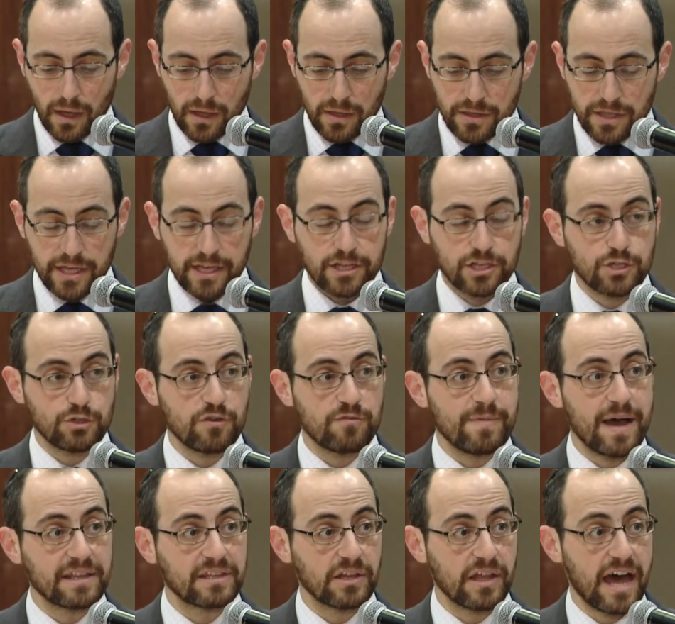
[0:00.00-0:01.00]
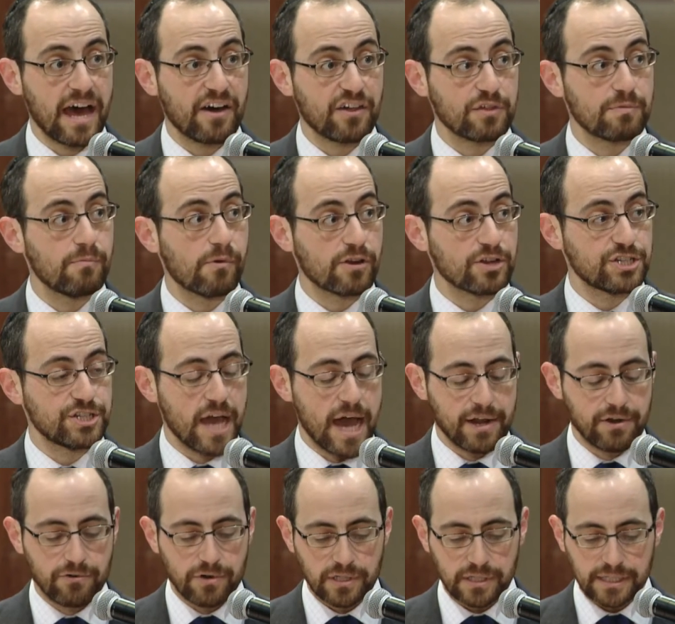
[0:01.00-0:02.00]
the issue of mental health more
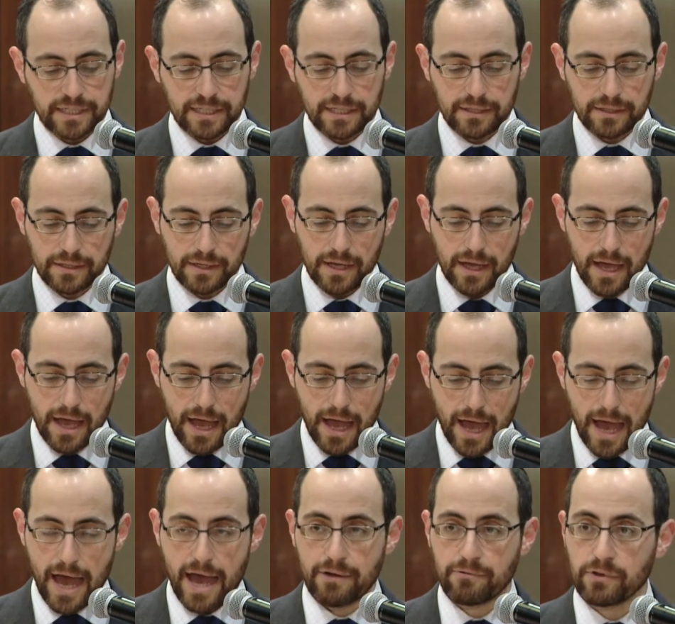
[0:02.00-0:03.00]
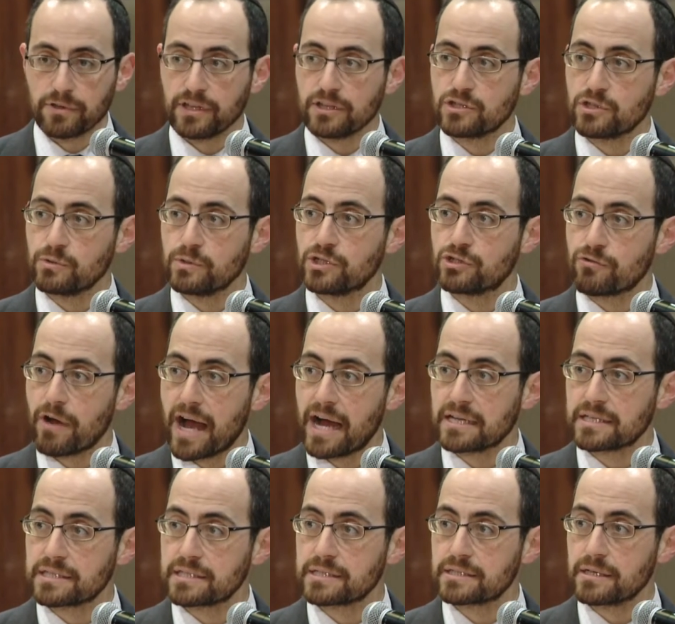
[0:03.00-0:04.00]
generally, and really to
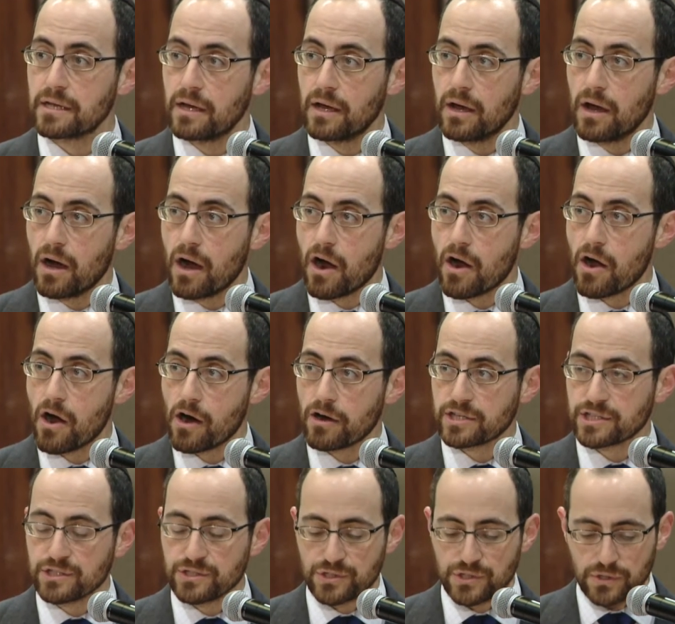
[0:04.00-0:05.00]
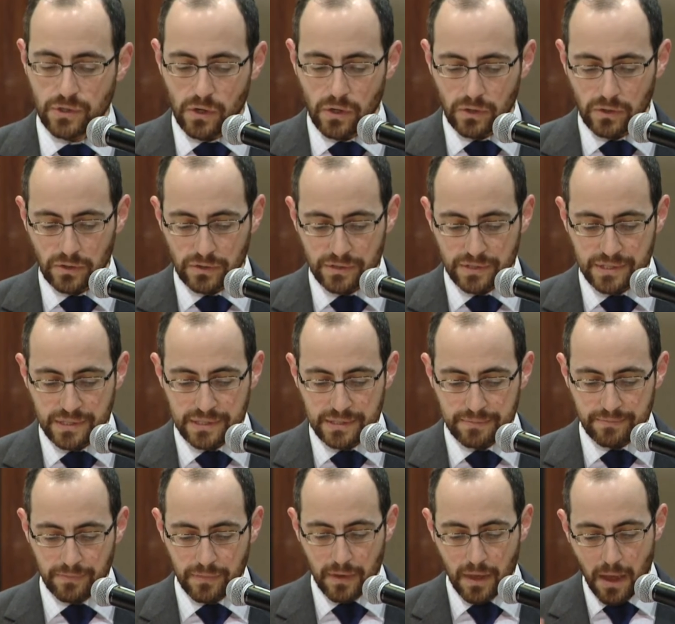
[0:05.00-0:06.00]
address our hearts and souls.
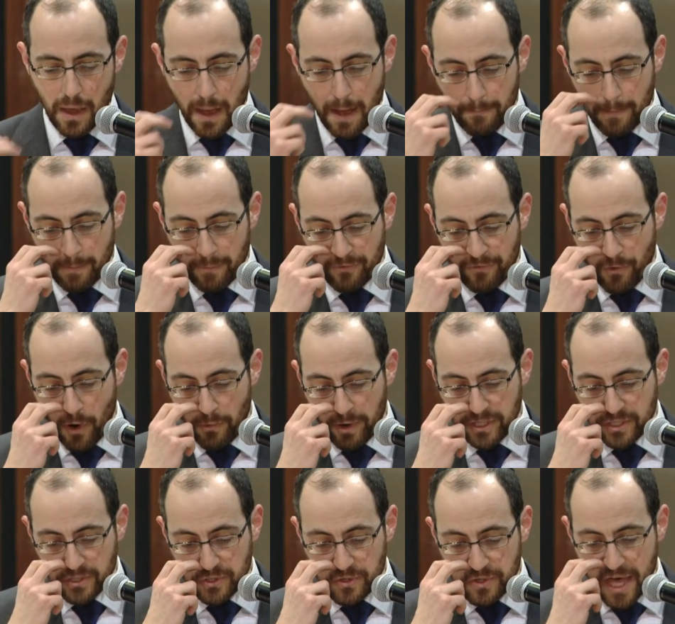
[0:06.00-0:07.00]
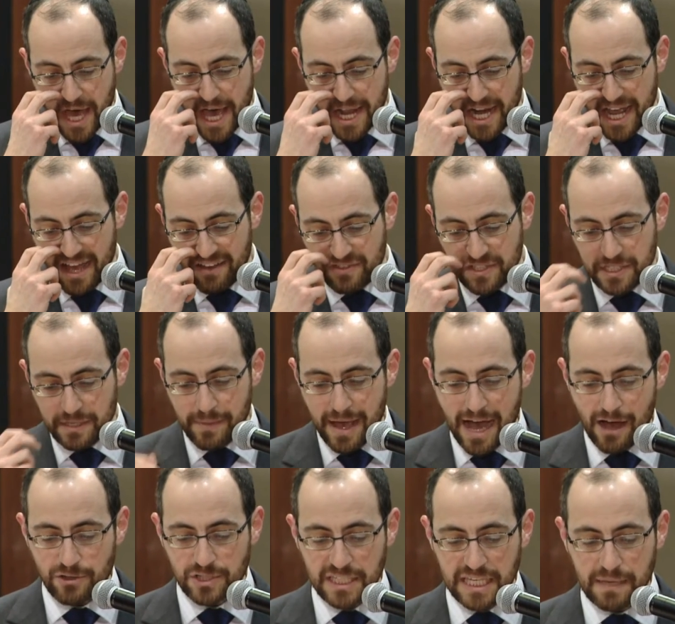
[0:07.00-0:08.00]
But before we do that, I have some
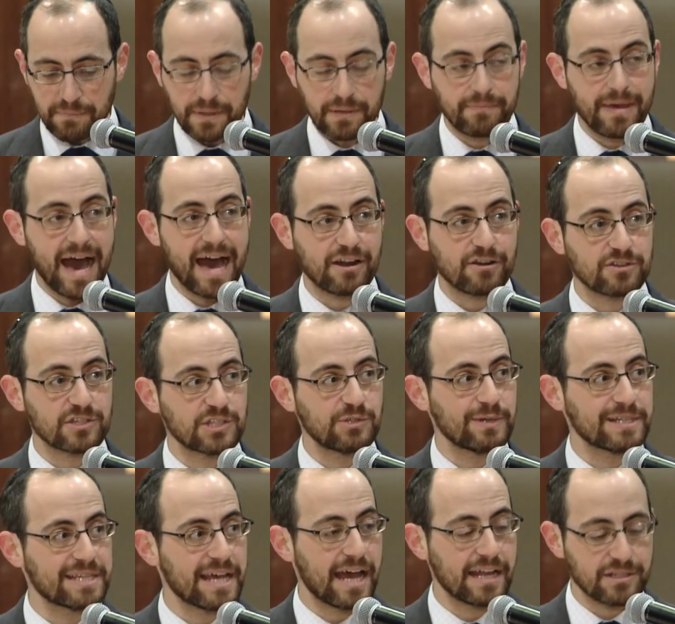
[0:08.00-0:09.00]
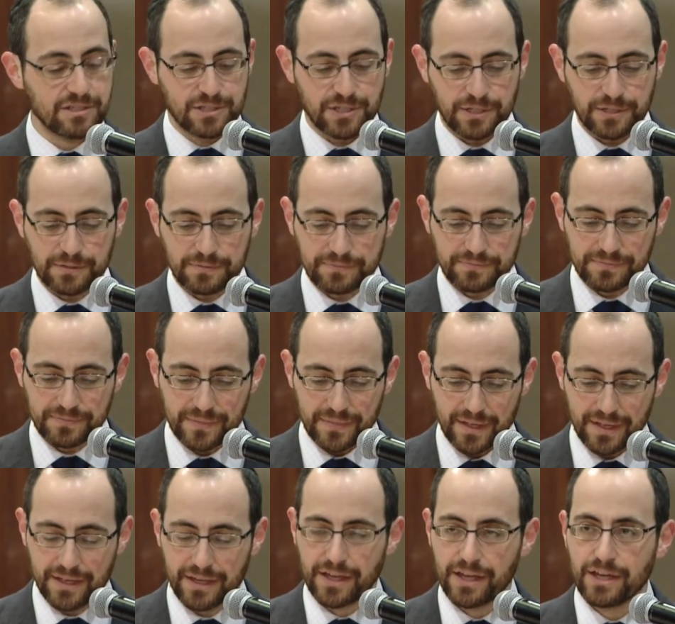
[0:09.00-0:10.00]
housekeeping matters to attend to.
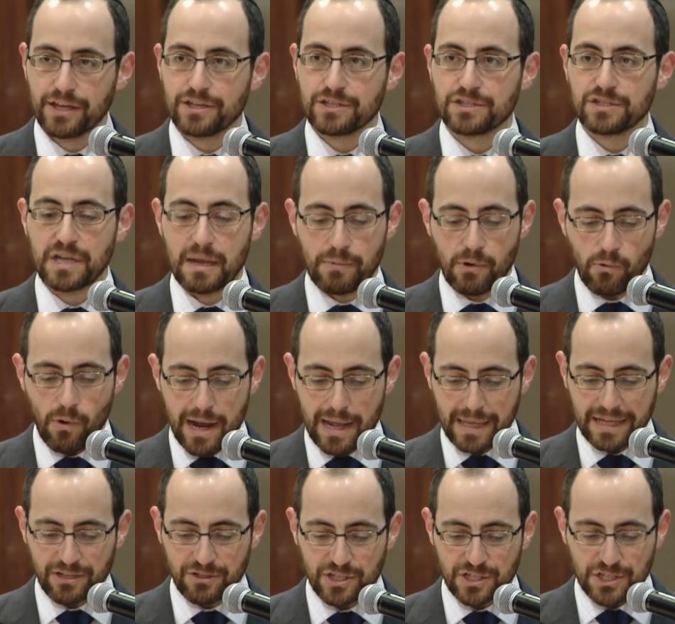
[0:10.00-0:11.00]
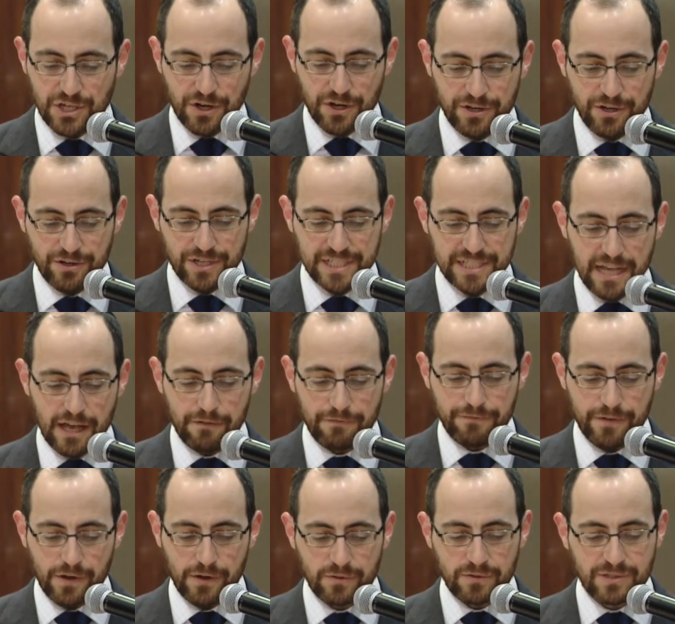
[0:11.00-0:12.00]
So, number one, I'd like you to turn your cell
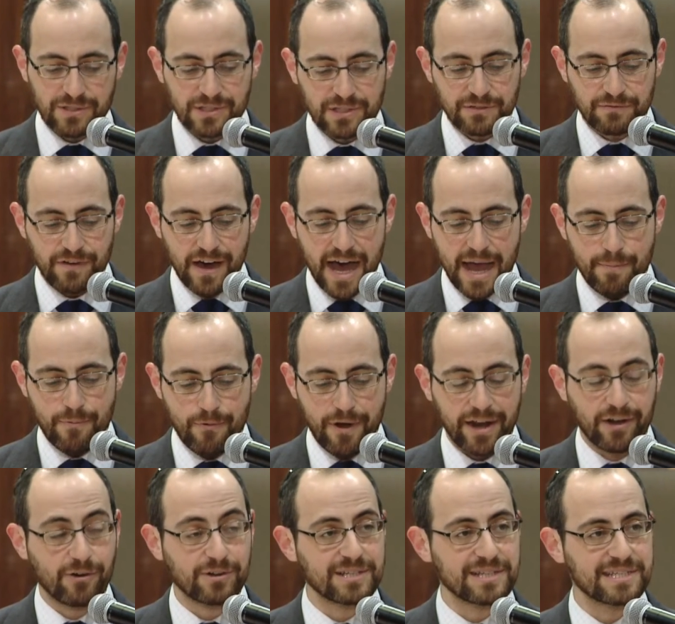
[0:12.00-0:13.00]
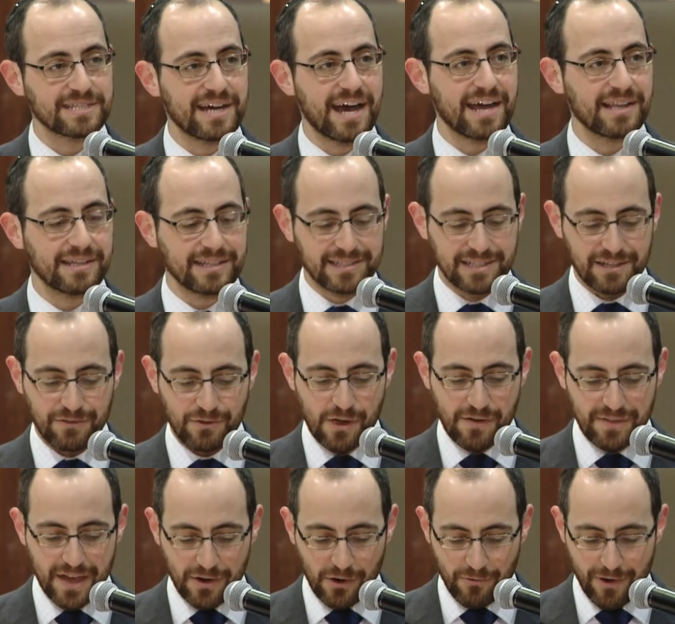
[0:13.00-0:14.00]
phones to vibrate or to silent if you
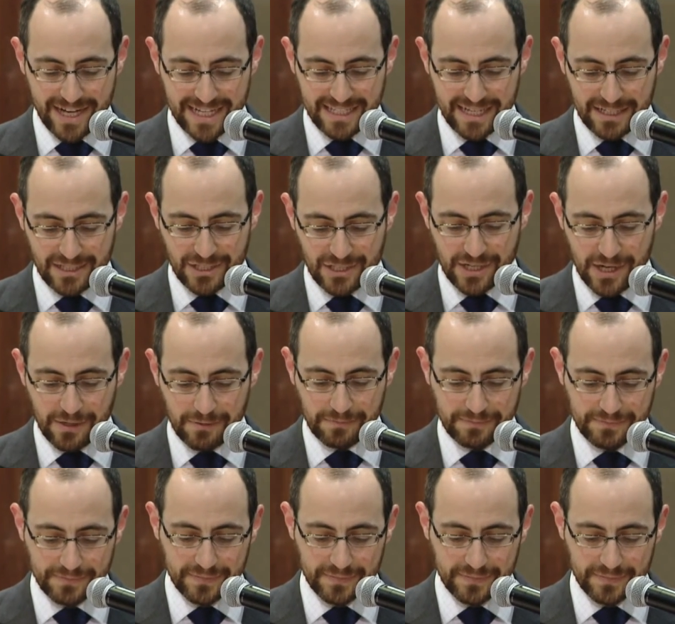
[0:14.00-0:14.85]
have not already done so.